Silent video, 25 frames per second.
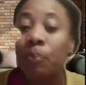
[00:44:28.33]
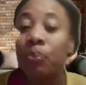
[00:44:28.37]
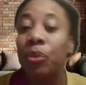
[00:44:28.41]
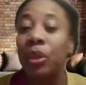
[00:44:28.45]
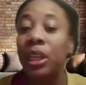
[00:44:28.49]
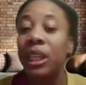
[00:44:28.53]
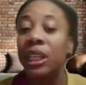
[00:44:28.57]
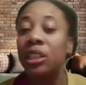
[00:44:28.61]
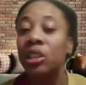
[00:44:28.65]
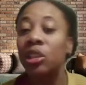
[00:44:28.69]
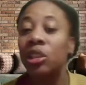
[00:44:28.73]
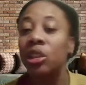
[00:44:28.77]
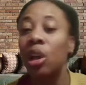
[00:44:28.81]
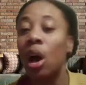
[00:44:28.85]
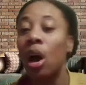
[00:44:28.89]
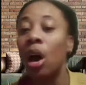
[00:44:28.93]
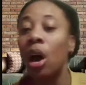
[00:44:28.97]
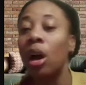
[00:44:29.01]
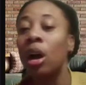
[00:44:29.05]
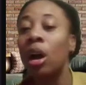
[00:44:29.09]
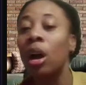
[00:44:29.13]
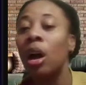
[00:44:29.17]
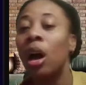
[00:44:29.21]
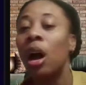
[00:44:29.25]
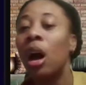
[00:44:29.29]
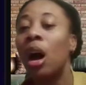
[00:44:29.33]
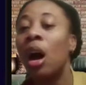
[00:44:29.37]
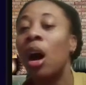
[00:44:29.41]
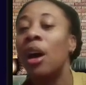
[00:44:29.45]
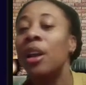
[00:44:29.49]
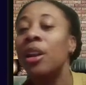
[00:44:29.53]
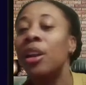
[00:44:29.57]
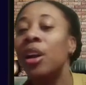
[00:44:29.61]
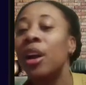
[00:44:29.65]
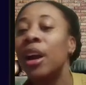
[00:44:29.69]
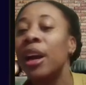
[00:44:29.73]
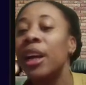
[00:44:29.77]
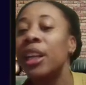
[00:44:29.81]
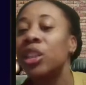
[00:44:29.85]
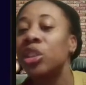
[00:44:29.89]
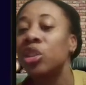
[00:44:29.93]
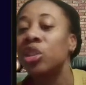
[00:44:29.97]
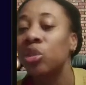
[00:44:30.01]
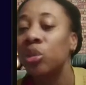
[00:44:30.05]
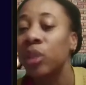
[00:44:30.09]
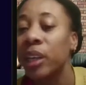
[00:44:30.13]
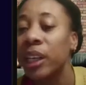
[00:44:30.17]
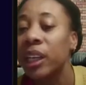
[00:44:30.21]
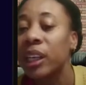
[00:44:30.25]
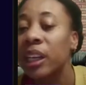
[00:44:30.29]
these logs under a
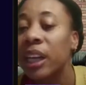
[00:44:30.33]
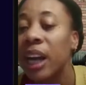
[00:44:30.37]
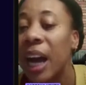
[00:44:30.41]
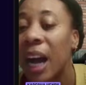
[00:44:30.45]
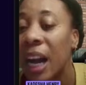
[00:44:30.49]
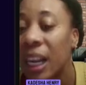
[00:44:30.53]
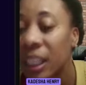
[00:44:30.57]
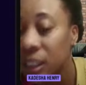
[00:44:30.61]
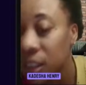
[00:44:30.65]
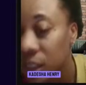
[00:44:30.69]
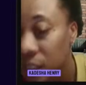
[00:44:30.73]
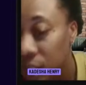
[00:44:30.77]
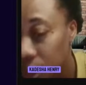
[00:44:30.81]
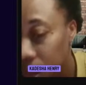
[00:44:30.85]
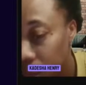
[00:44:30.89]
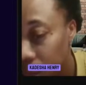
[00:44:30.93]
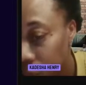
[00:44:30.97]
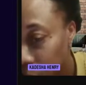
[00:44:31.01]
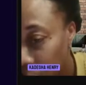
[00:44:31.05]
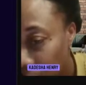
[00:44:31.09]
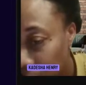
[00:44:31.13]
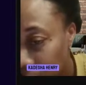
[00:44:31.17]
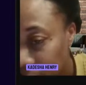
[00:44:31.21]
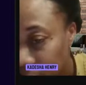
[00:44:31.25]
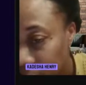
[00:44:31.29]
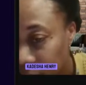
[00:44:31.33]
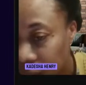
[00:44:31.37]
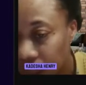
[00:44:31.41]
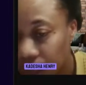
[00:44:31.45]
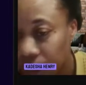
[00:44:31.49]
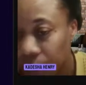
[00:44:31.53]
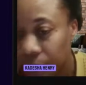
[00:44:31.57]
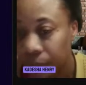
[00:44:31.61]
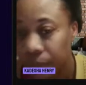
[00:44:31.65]
stricter access policy.